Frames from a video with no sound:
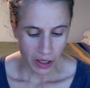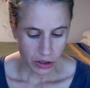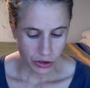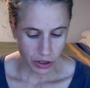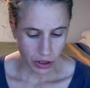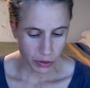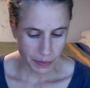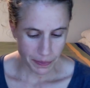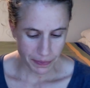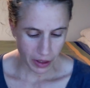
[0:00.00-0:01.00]

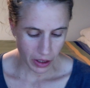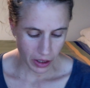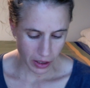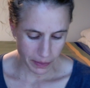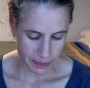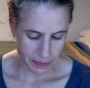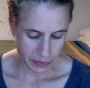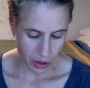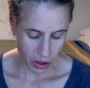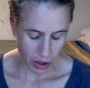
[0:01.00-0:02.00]
So on
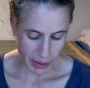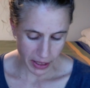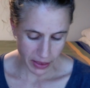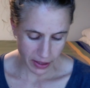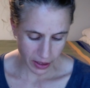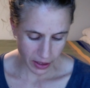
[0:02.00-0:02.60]
my thing,